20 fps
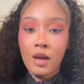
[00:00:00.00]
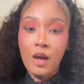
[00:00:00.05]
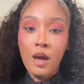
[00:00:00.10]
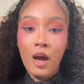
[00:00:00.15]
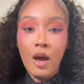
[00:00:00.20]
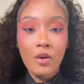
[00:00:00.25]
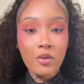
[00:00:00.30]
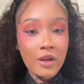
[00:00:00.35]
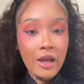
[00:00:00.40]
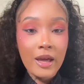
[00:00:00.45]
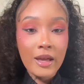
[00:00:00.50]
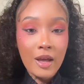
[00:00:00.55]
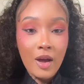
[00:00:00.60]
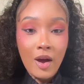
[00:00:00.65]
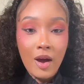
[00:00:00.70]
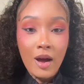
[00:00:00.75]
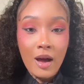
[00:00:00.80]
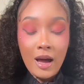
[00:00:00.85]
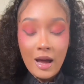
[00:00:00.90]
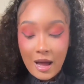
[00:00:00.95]
Okay, y'all,
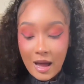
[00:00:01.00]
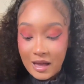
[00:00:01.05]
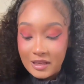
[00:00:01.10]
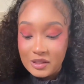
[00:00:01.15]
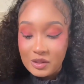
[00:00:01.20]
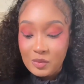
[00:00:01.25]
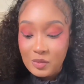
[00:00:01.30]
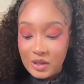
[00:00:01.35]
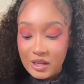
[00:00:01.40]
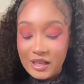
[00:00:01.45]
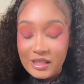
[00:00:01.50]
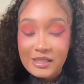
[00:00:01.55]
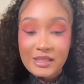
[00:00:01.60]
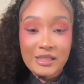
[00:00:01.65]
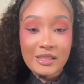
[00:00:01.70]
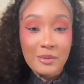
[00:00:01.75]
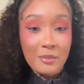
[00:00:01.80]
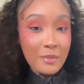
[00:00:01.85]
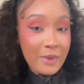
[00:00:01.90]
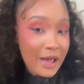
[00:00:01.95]
I
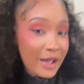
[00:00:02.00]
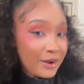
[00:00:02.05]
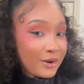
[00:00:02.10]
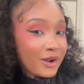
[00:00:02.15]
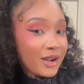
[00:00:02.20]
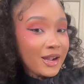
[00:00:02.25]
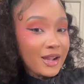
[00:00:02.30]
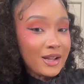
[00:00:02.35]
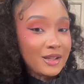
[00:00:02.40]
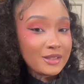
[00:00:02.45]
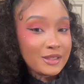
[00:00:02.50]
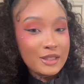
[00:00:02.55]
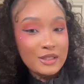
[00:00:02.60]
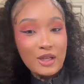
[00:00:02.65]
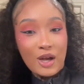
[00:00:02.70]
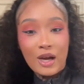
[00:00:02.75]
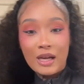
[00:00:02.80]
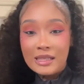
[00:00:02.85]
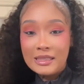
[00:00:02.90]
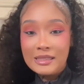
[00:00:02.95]
switched backgrounds. As
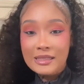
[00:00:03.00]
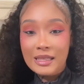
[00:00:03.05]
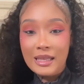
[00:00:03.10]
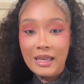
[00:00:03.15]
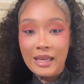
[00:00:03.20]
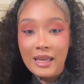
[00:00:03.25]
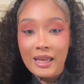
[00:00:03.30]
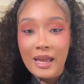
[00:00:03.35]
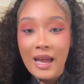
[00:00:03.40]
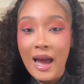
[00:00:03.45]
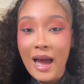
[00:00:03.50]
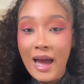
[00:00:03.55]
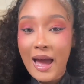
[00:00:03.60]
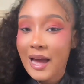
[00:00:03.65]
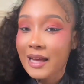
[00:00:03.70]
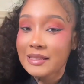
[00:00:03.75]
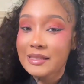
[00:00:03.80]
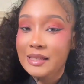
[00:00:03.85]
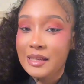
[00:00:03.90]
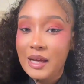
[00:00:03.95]
y'all can see, I
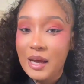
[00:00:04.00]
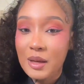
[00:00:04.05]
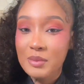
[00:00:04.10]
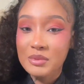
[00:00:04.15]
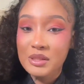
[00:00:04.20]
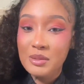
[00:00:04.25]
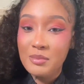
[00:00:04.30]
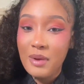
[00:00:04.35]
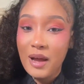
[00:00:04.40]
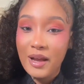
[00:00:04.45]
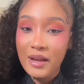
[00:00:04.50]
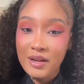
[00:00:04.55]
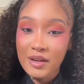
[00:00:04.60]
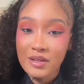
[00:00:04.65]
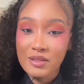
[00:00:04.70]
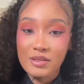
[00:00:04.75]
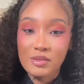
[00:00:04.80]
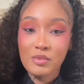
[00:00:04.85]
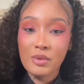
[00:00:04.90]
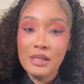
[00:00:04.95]
had to come to my
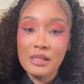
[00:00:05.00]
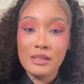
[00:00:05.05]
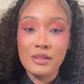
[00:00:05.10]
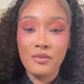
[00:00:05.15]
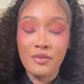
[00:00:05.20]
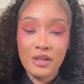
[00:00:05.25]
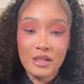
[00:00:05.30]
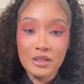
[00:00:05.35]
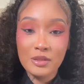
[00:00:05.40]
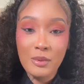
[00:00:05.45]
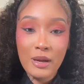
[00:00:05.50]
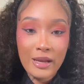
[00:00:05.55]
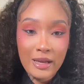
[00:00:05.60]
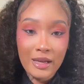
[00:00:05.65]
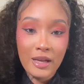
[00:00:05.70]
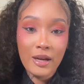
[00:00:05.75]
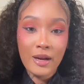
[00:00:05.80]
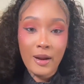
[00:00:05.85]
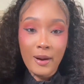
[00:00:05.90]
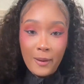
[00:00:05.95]
hair suite to finish my
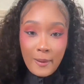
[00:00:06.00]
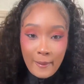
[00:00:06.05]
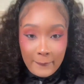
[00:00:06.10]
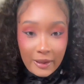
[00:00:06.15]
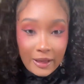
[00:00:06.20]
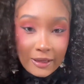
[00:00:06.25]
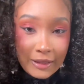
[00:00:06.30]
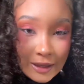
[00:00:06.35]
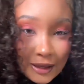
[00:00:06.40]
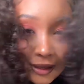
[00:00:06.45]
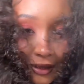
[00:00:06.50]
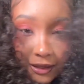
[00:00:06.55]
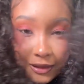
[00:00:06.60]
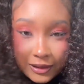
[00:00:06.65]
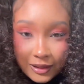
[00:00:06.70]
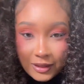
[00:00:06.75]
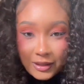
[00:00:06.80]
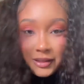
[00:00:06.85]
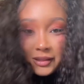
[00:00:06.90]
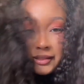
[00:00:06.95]
hair. But look at
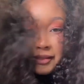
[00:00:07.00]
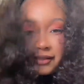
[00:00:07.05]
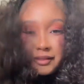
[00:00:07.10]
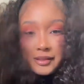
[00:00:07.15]
this.